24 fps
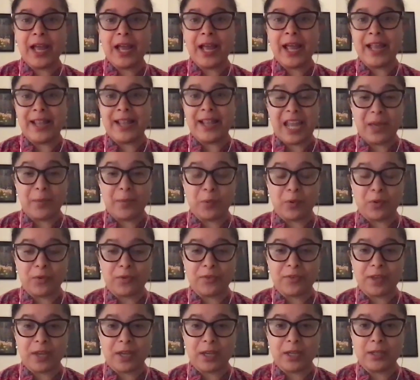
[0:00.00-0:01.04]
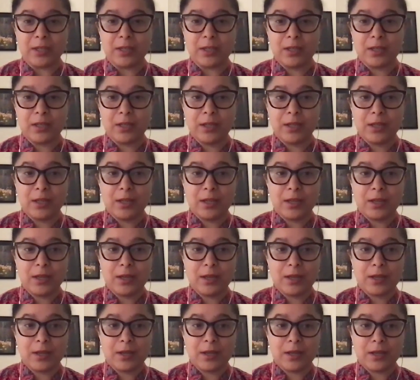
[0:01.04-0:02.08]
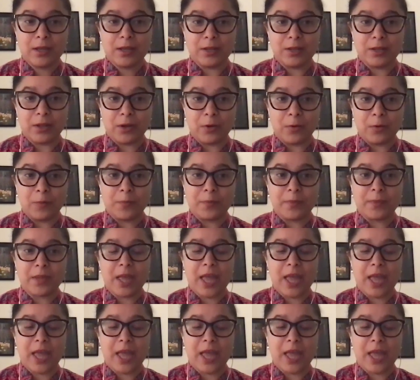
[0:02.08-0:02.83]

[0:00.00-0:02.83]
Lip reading: enables it, you know,